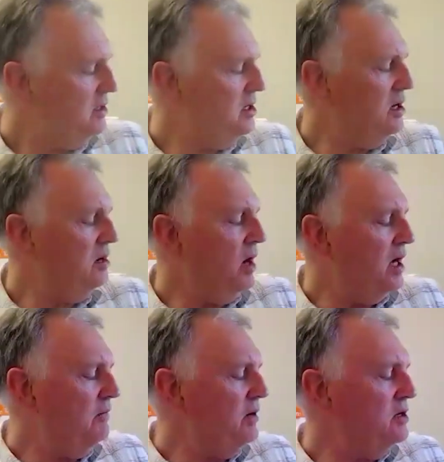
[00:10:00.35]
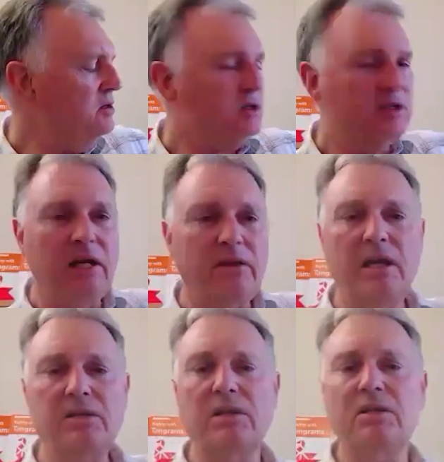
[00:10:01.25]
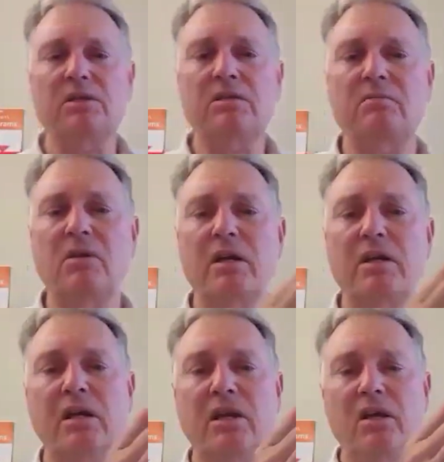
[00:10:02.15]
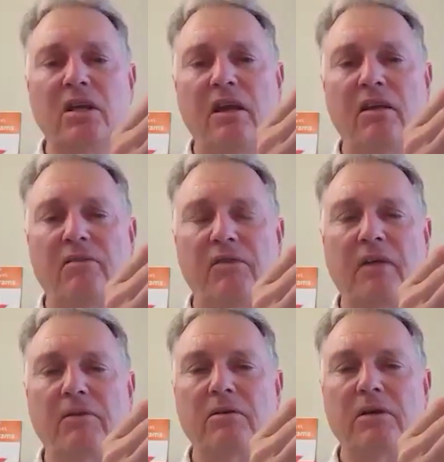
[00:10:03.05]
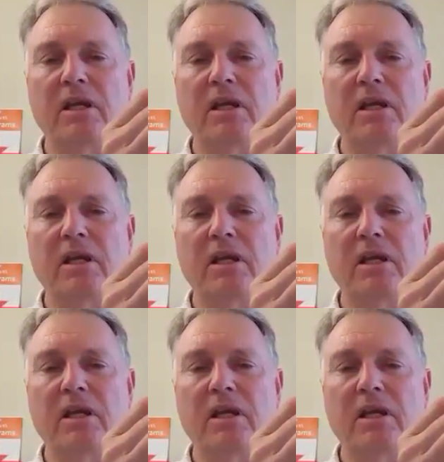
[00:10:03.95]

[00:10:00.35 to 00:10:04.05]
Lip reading: Yeah, you might have it in your set there. So just a reminder, if you haven't already